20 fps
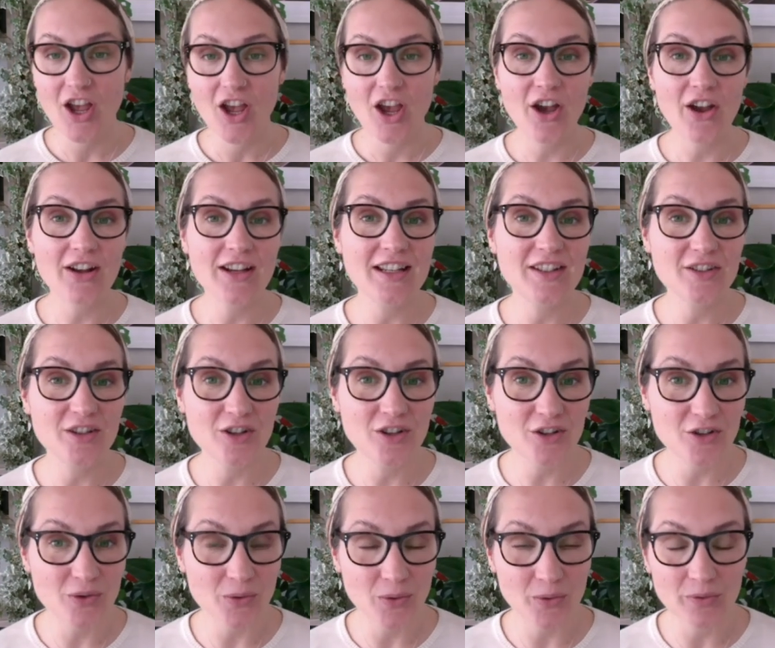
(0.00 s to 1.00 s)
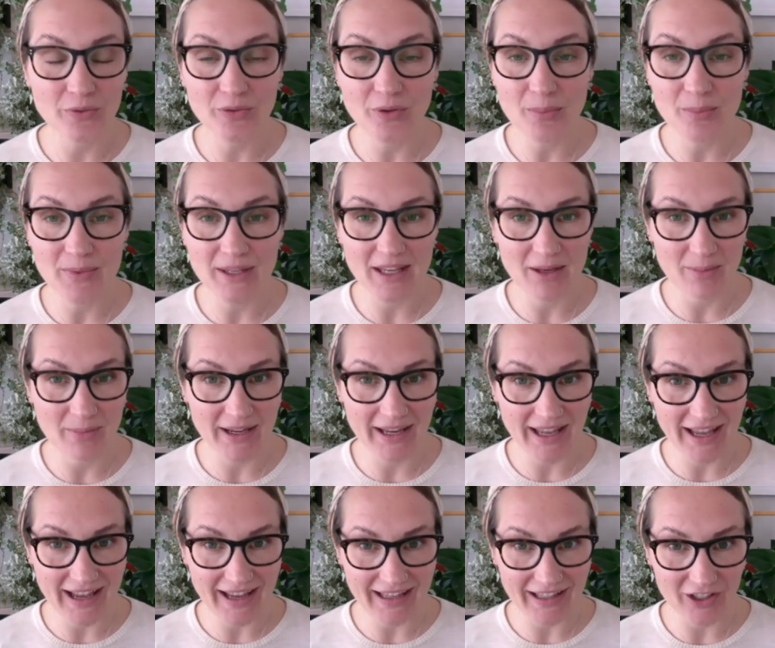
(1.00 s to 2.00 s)
a little note from me and my
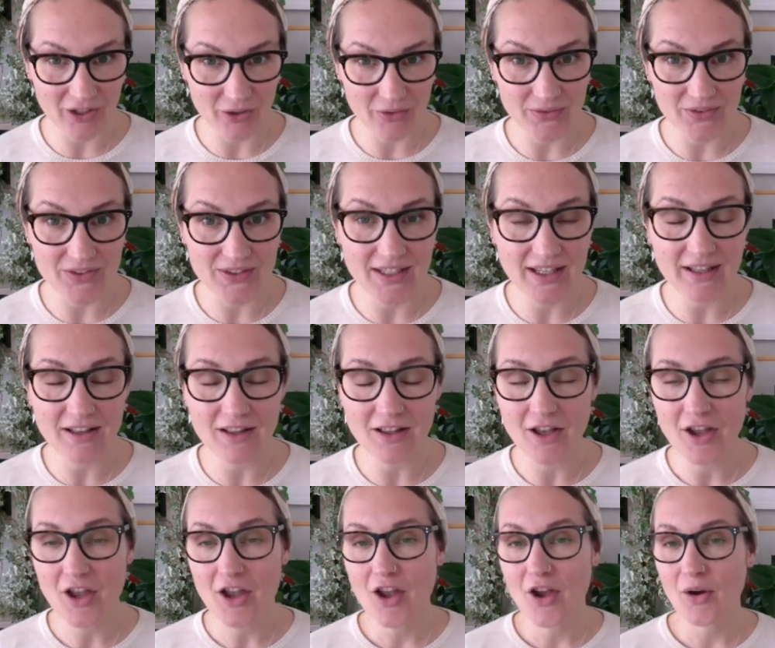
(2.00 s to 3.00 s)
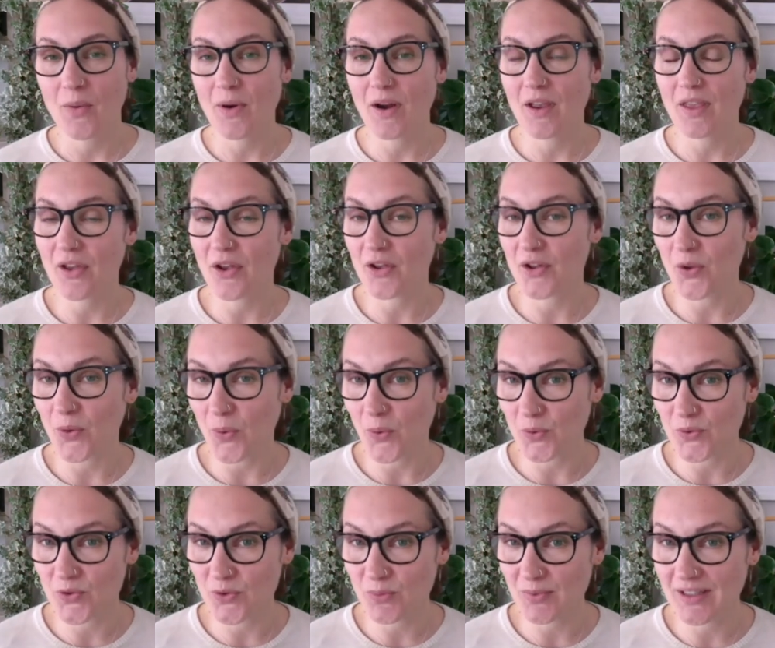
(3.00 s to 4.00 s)
High Council with an
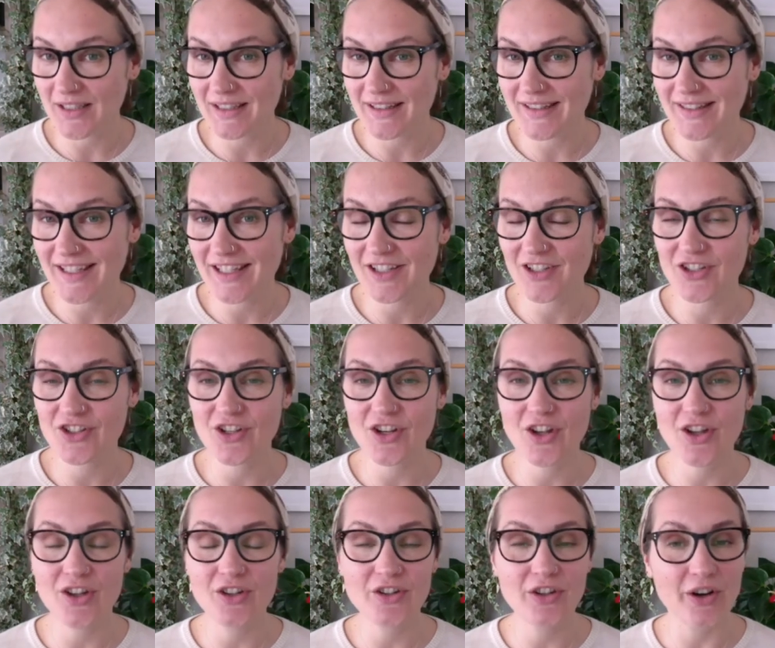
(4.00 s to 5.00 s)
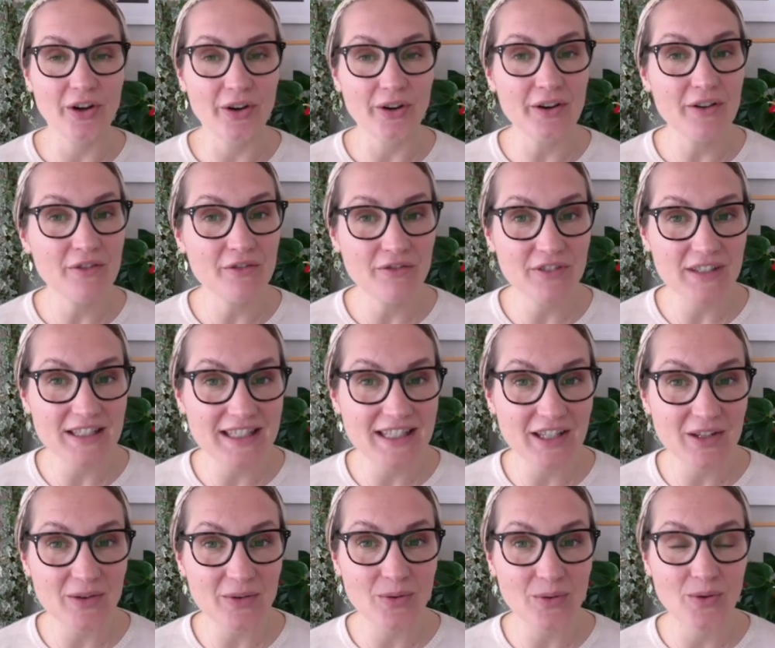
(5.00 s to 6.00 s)
audio meditation or a
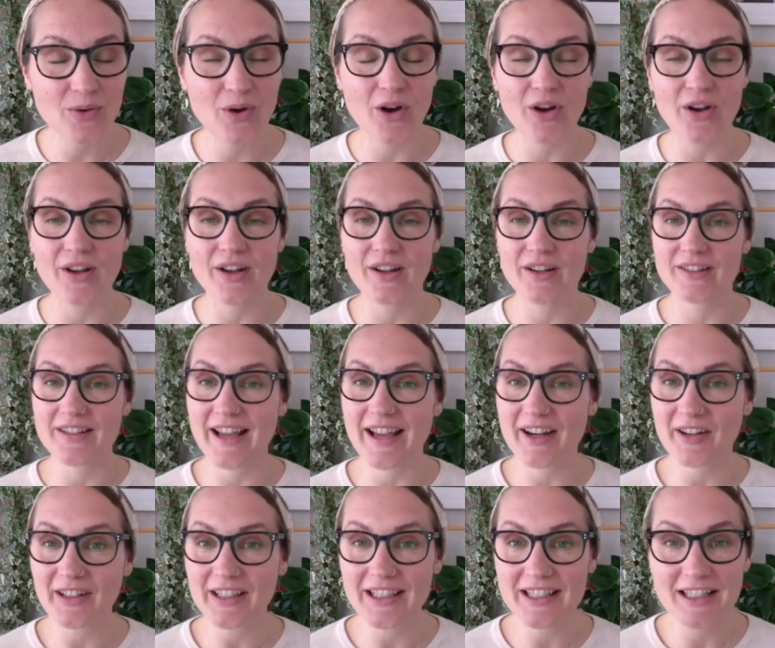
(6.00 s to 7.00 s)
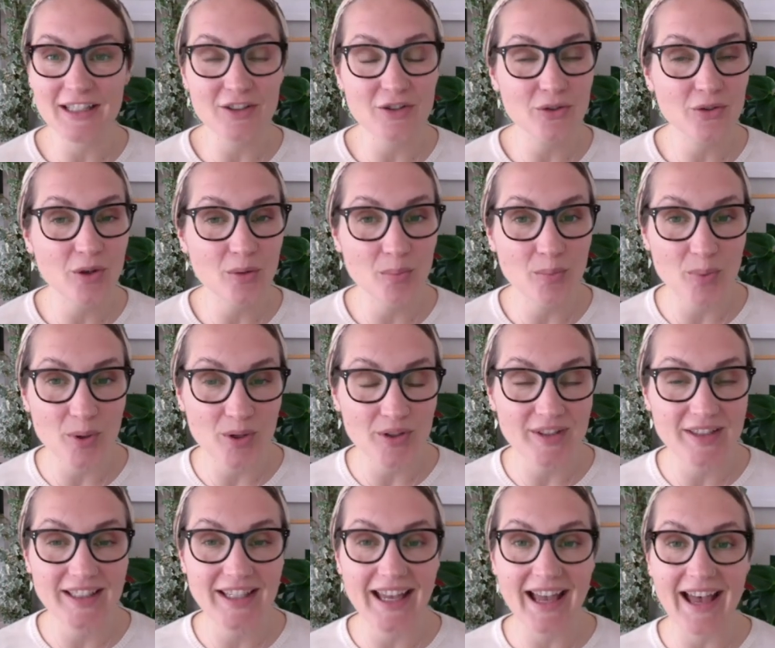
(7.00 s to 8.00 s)
video, a direct link to the
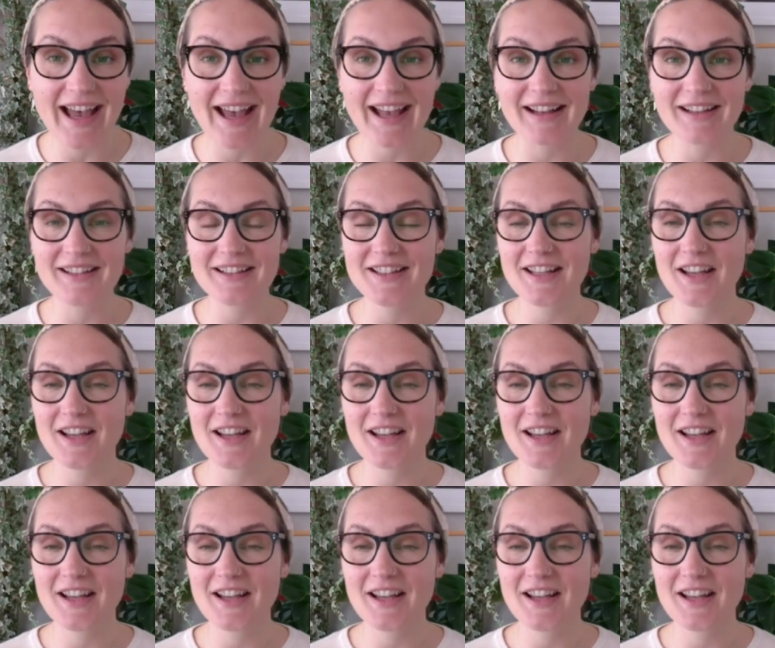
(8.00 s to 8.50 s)
podcast,